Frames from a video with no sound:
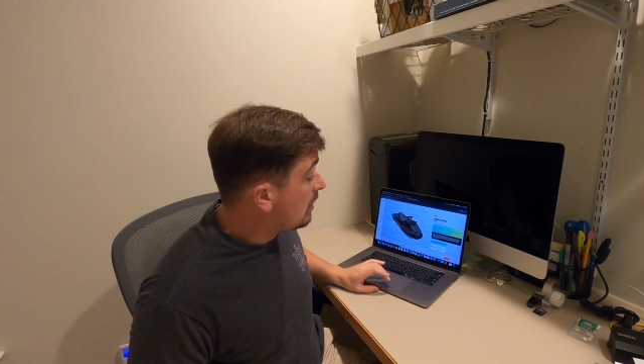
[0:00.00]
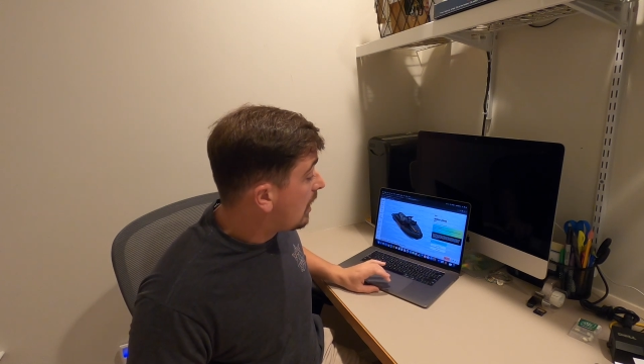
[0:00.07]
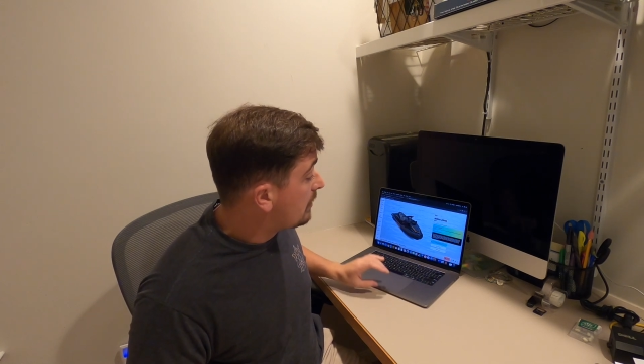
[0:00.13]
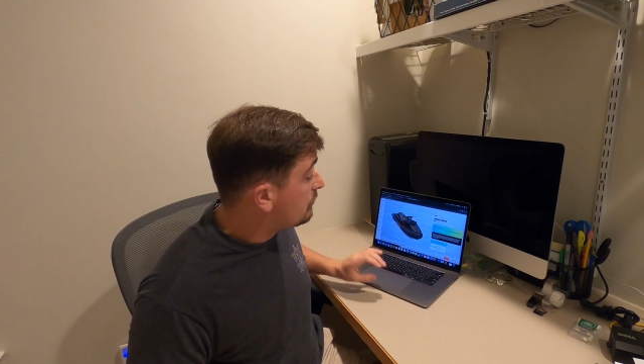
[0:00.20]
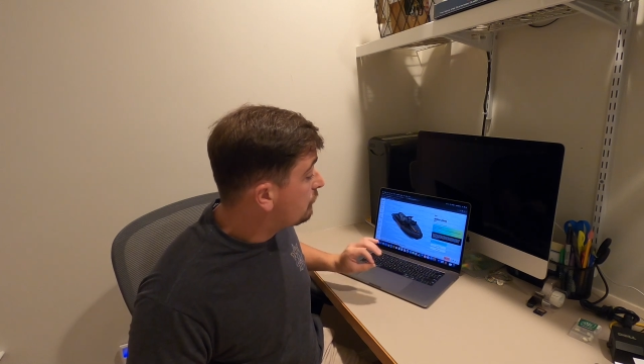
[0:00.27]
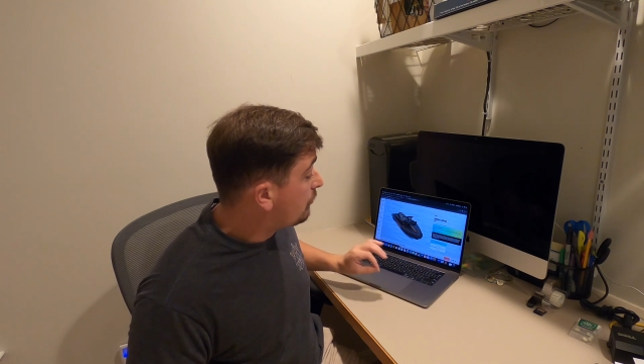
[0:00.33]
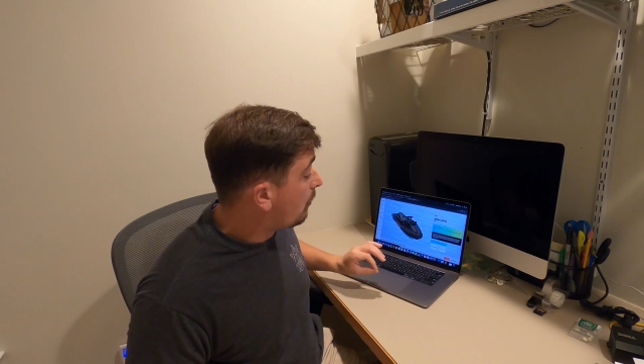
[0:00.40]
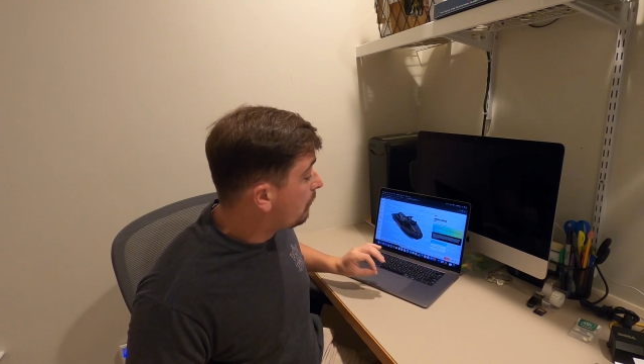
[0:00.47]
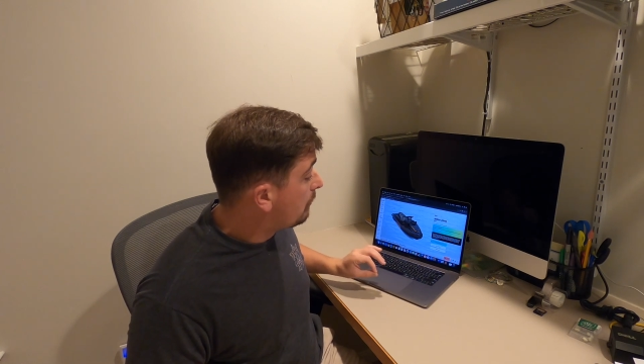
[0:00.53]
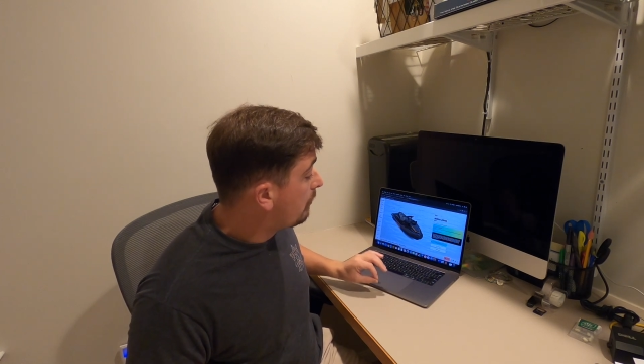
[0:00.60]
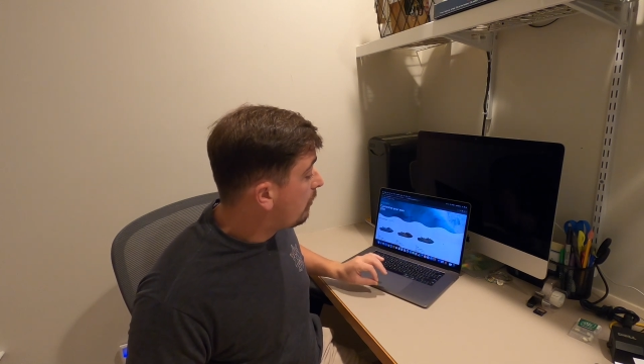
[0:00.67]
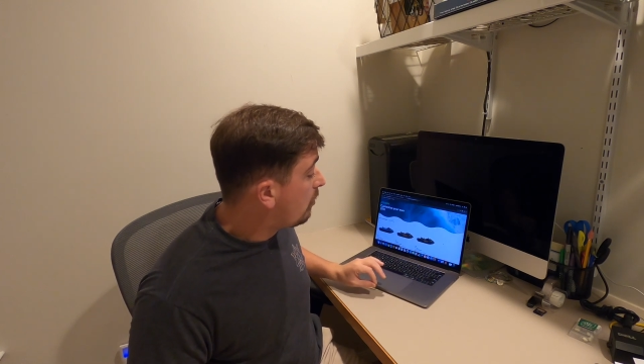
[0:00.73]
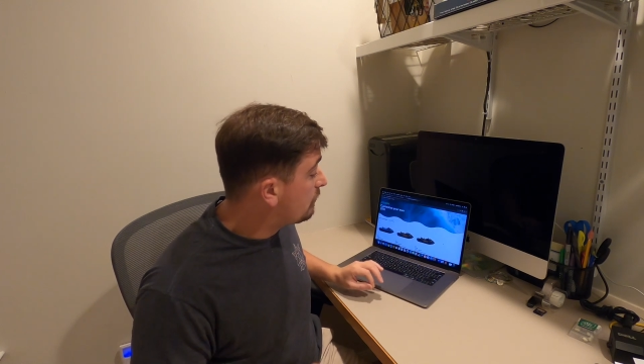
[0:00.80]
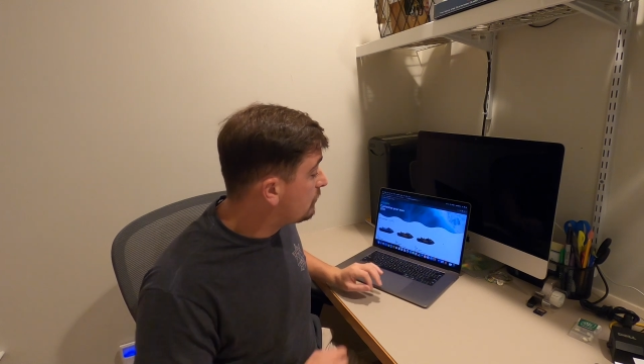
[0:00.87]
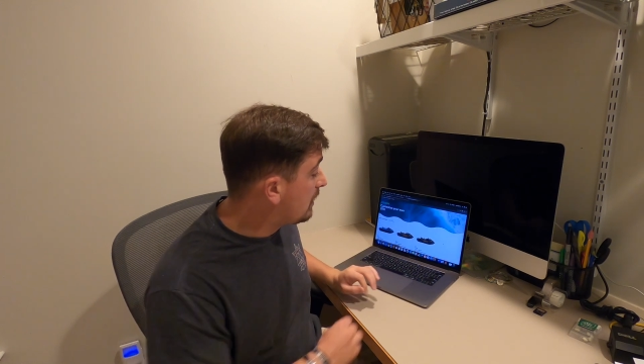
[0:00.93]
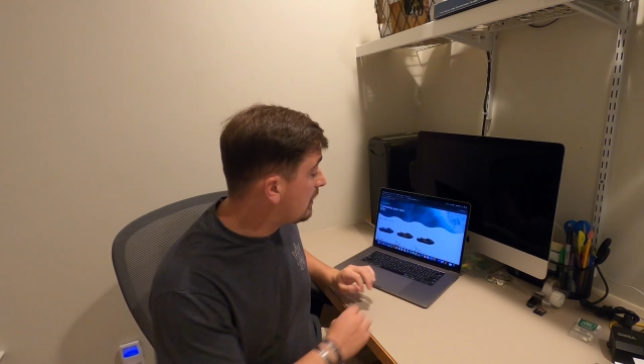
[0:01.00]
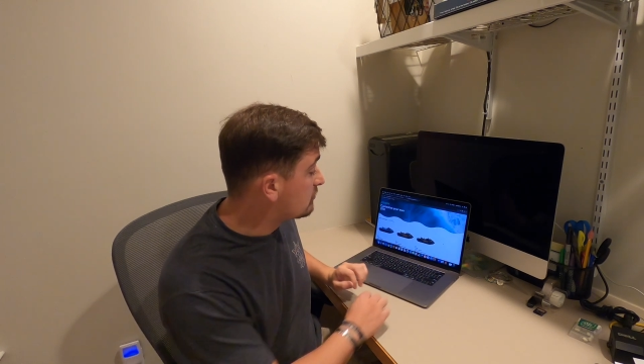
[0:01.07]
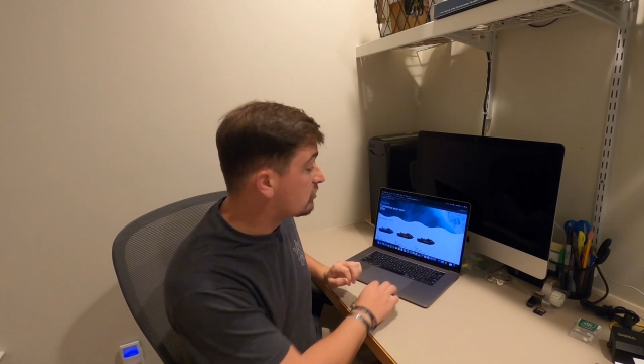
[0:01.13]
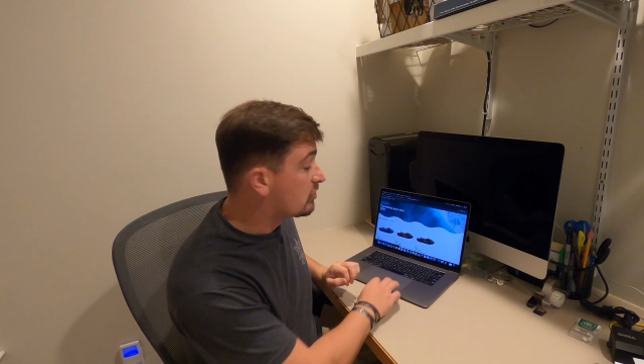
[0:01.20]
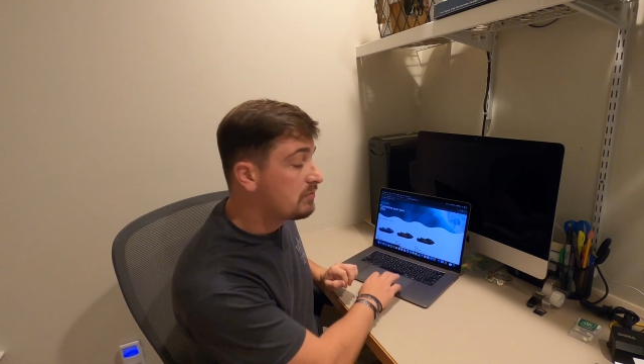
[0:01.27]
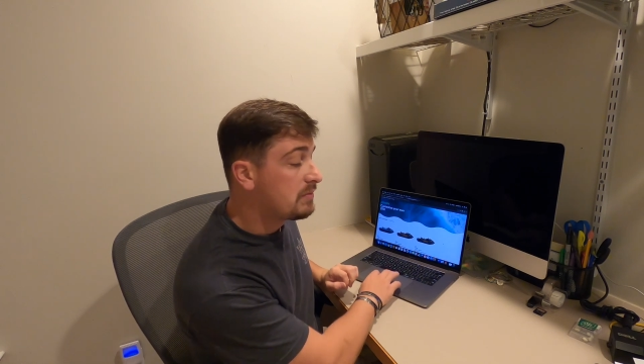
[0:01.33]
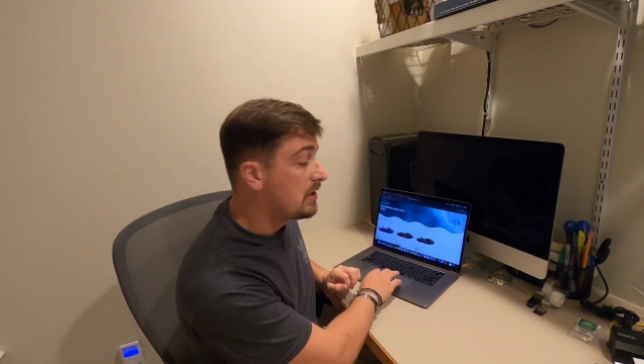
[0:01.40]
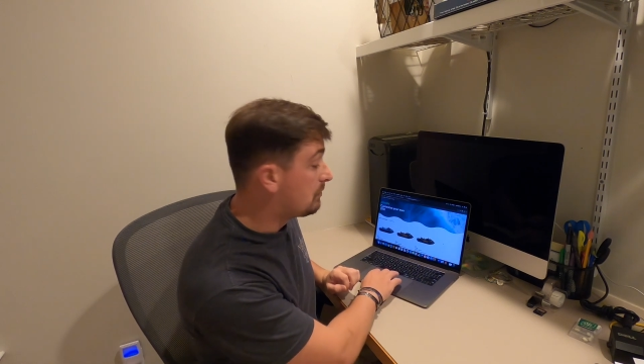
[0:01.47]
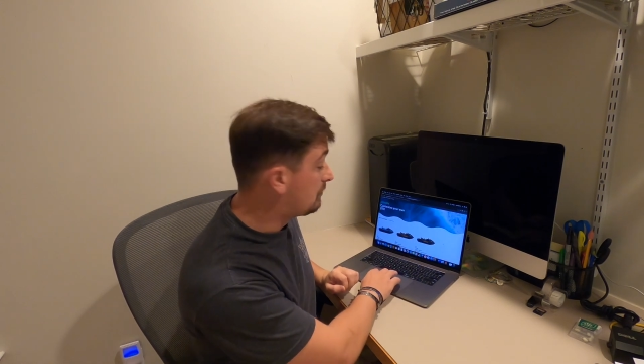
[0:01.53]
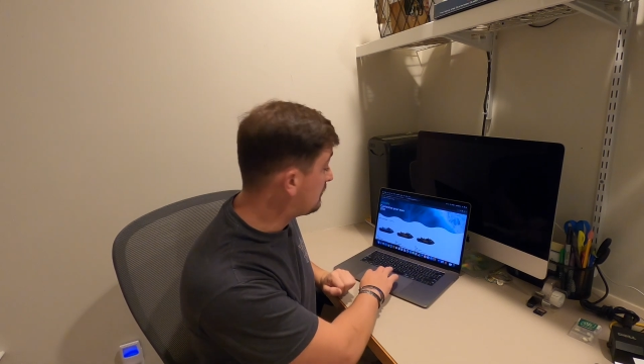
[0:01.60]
I don't know if you guys are going to be able